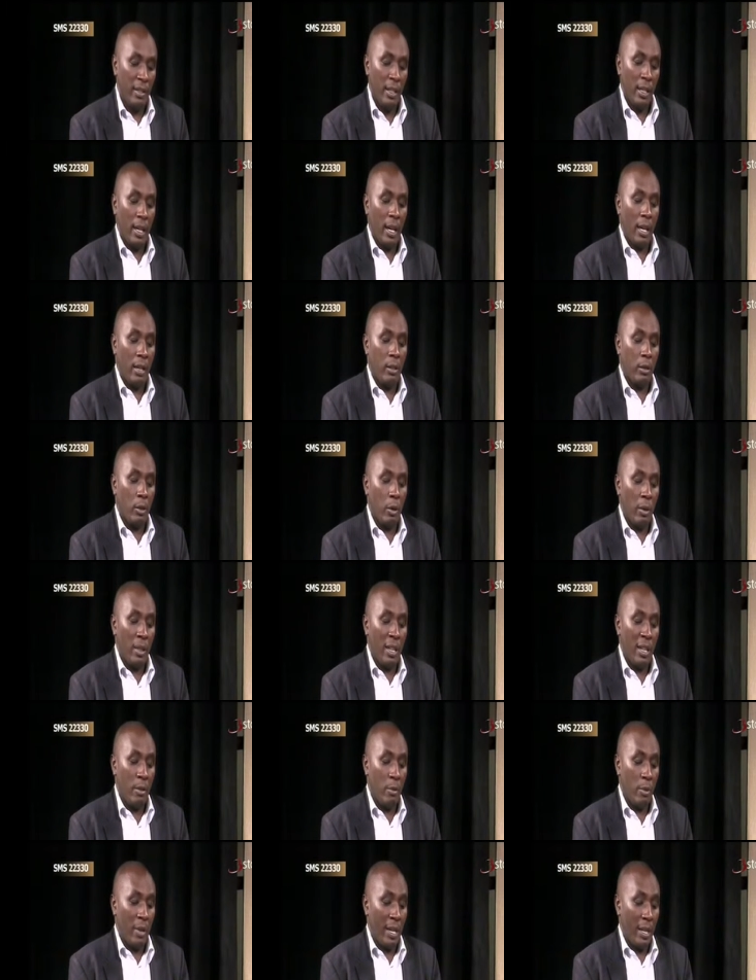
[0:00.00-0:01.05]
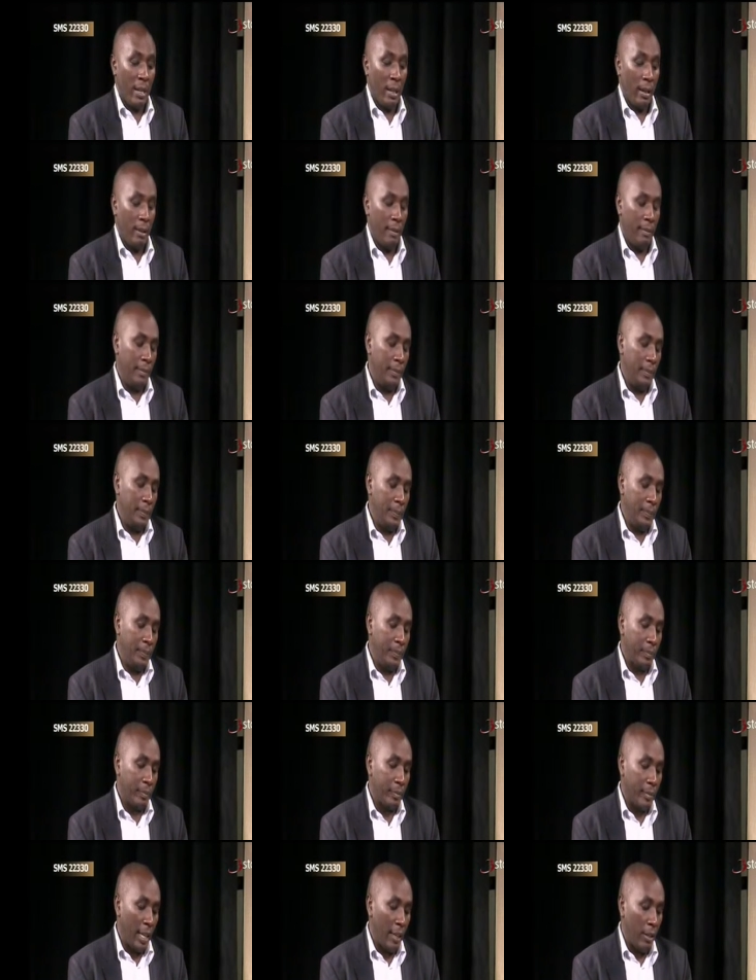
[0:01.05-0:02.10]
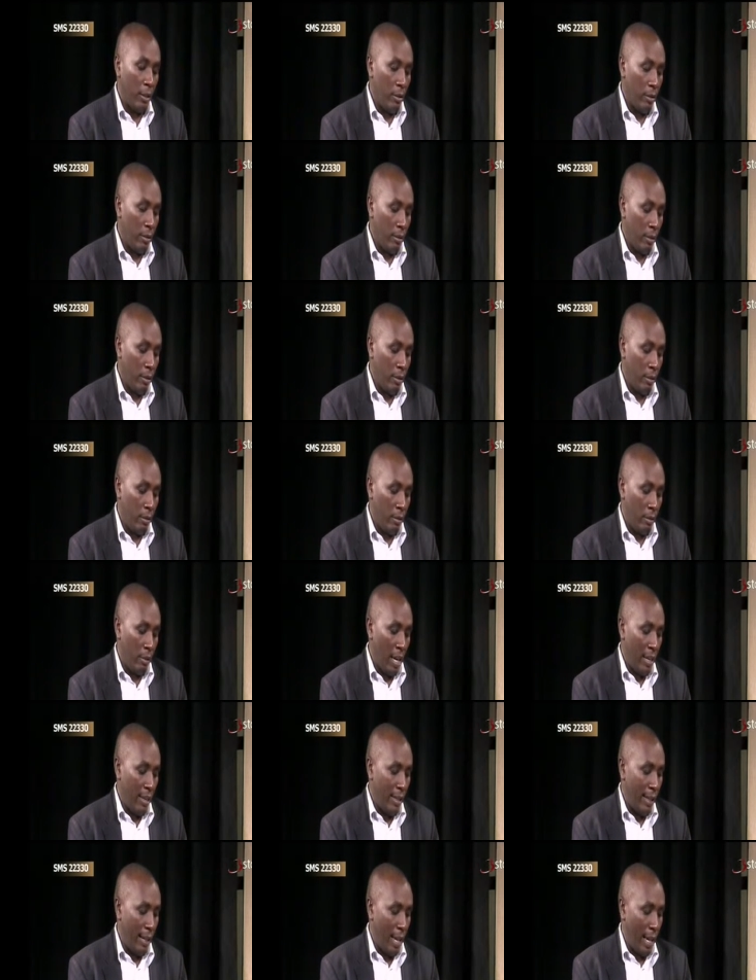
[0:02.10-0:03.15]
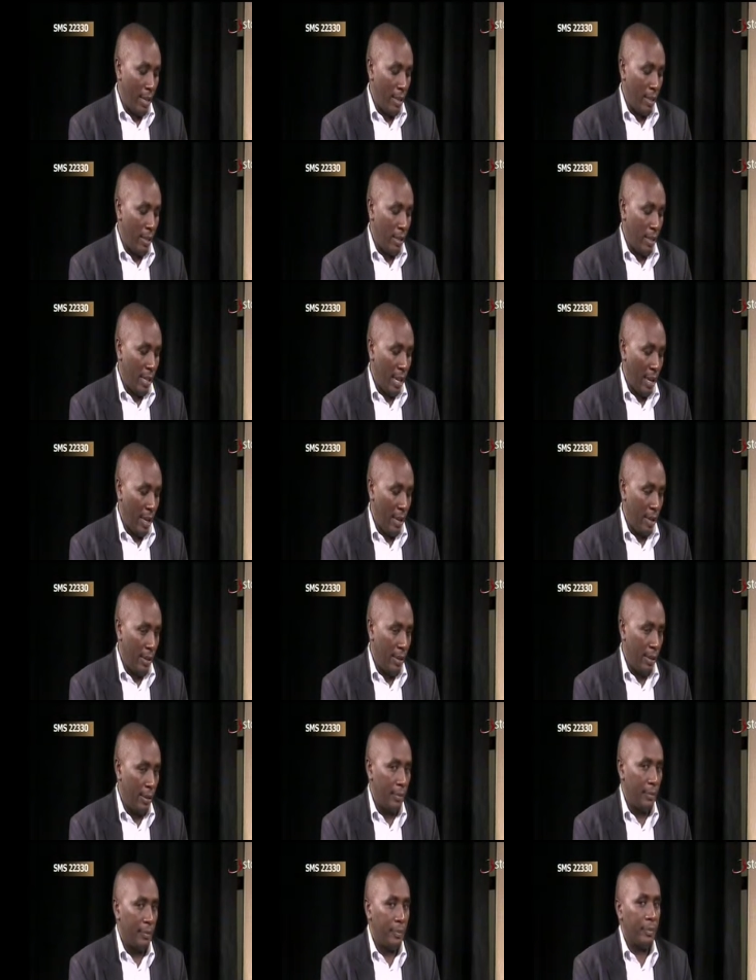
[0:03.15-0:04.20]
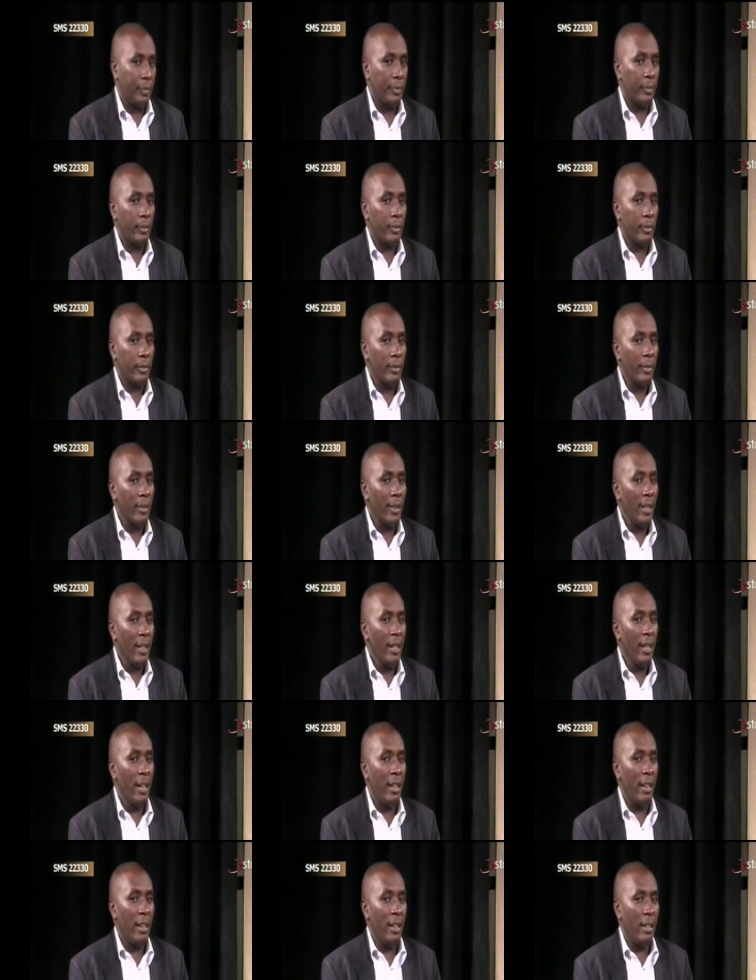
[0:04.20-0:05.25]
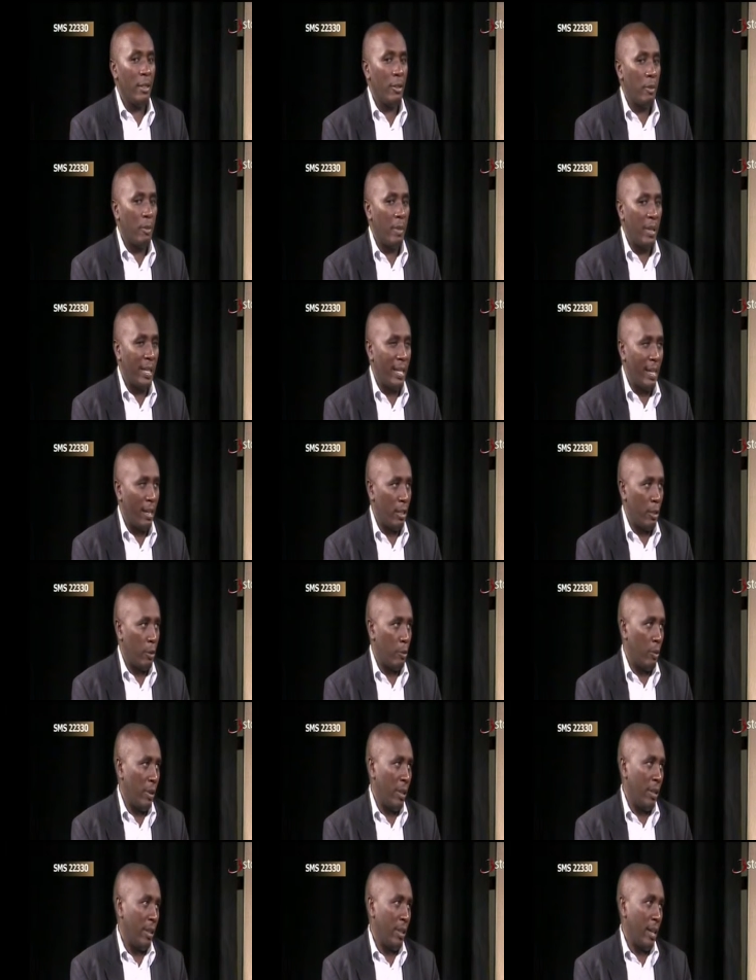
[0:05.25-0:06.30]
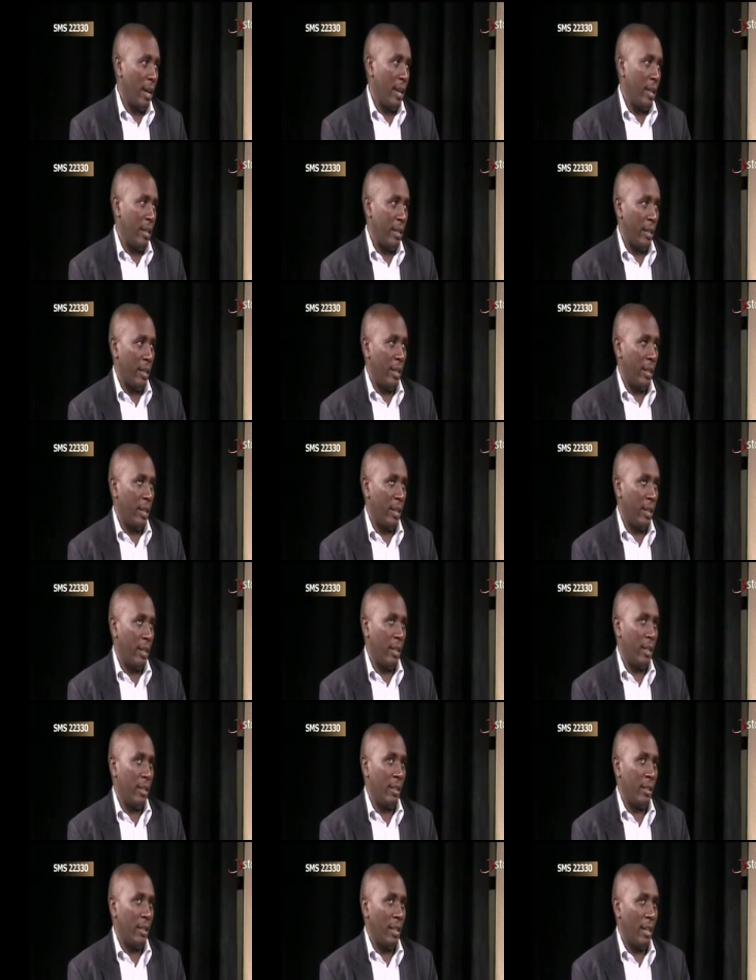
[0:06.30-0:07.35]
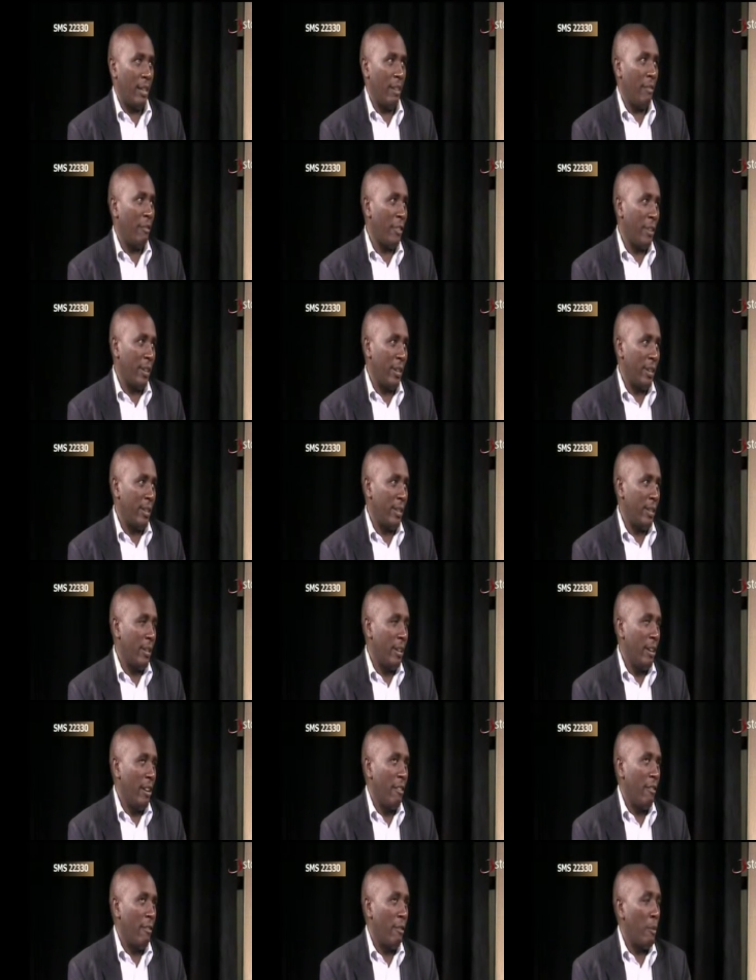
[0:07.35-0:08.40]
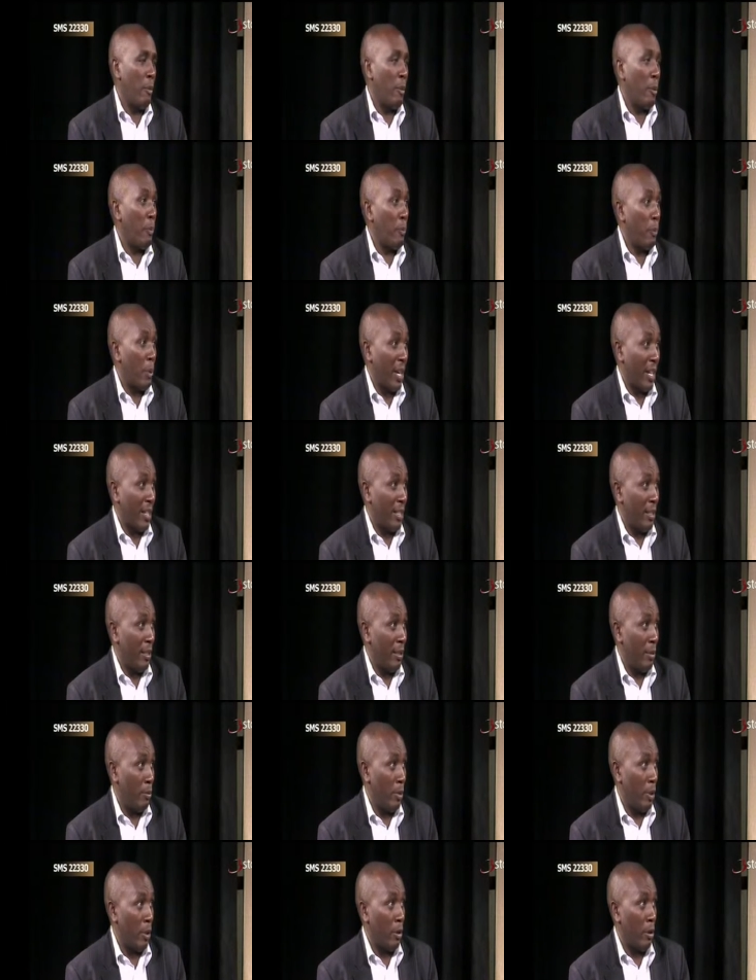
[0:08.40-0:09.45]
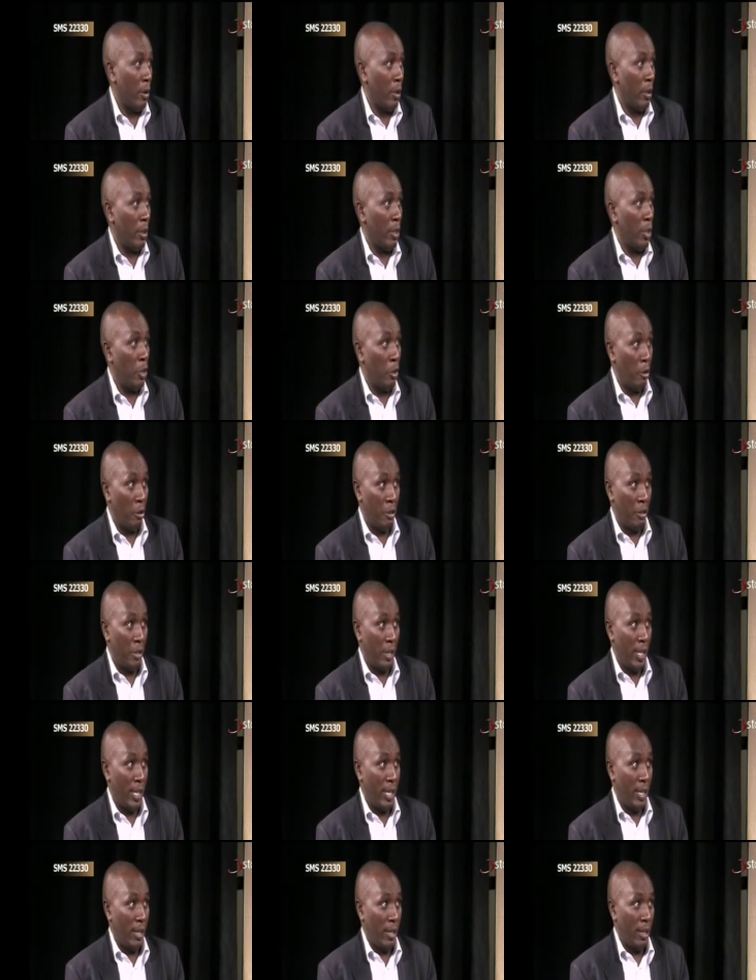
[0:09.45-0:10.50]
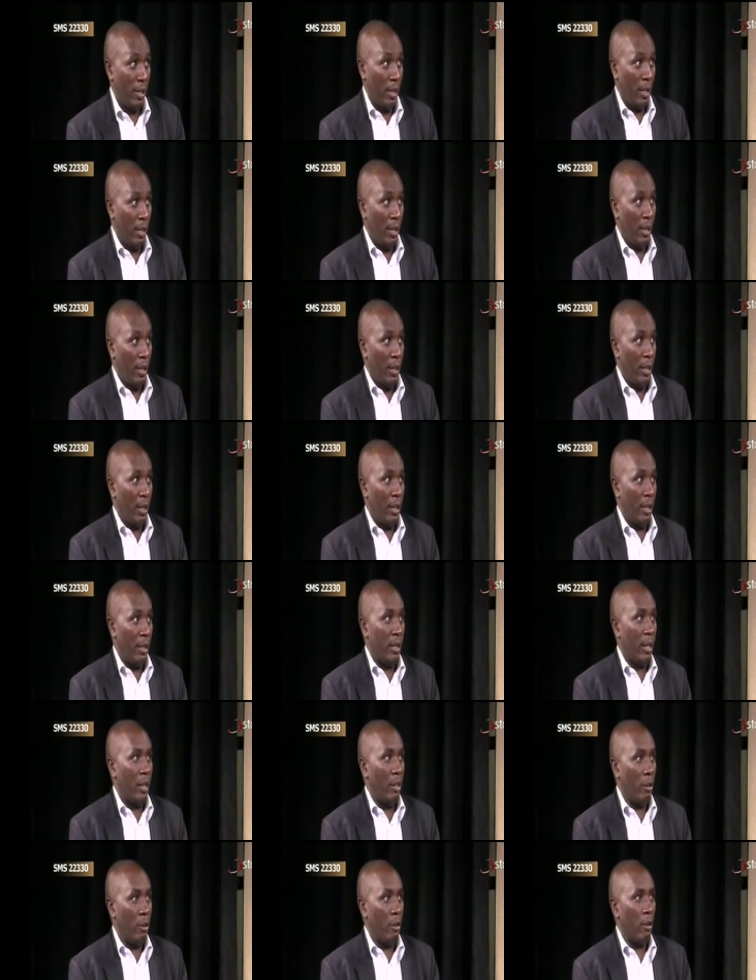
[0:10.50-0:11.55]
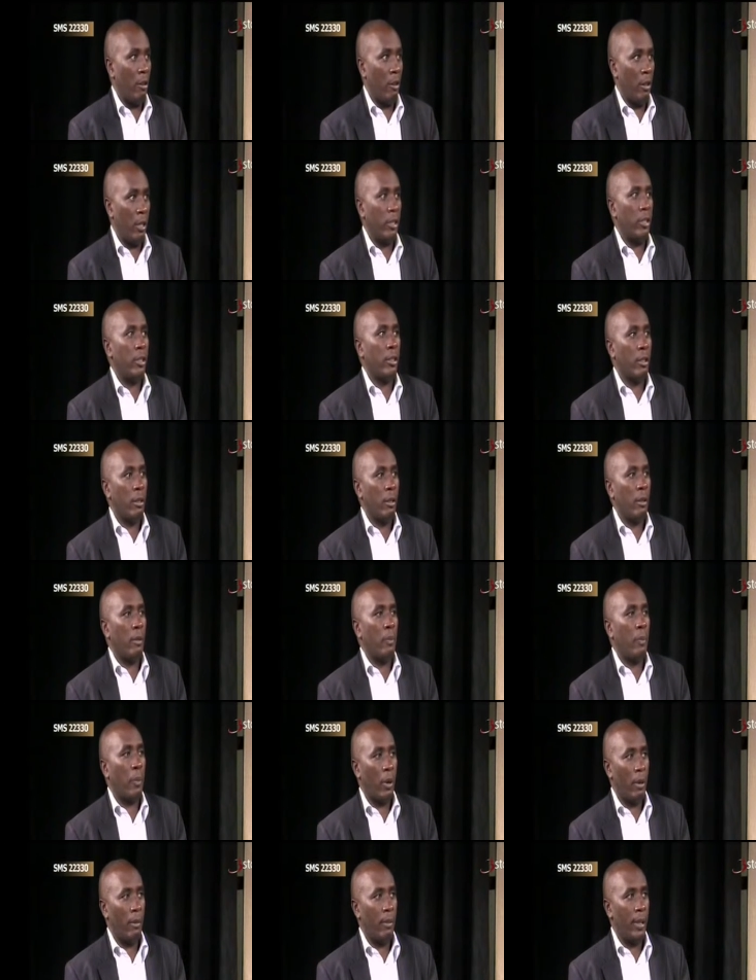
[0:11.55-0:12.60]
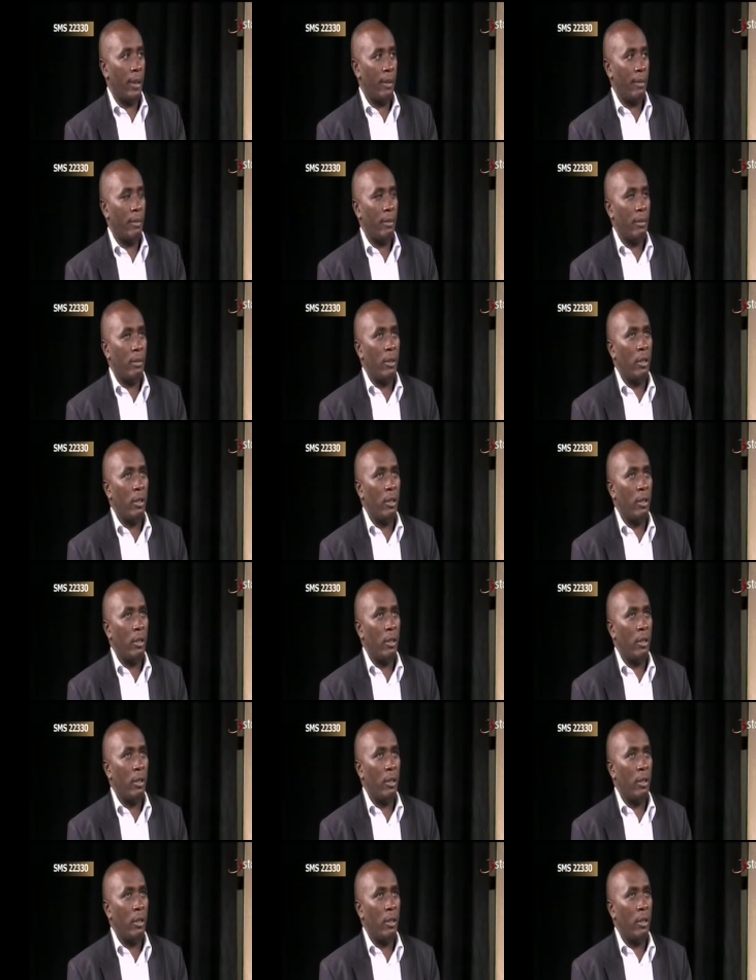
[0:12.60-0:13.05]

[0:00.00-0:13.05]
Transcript: So this one, like you rightly said, it needs to be dealt with under a different form of practice we call neurology. It's a neurological problem.